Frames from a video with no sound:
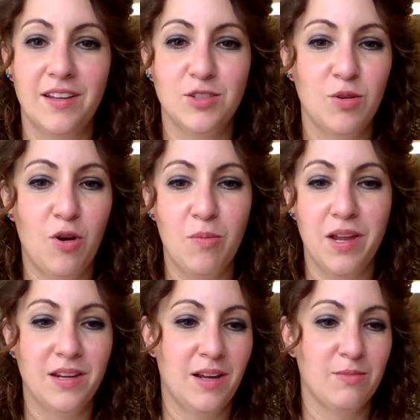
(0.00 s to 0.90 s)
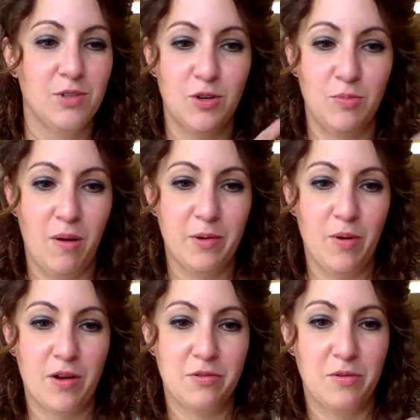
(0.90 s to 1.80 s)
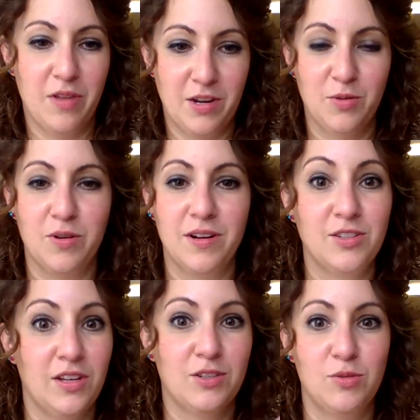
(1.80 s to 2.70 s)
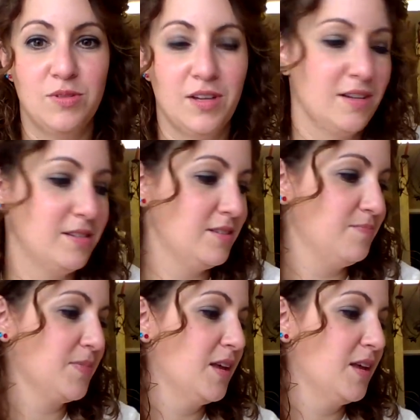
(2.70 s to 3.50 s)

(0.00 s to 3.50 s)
due home anytime, so he'll probably walk through that door in like 2 seconds.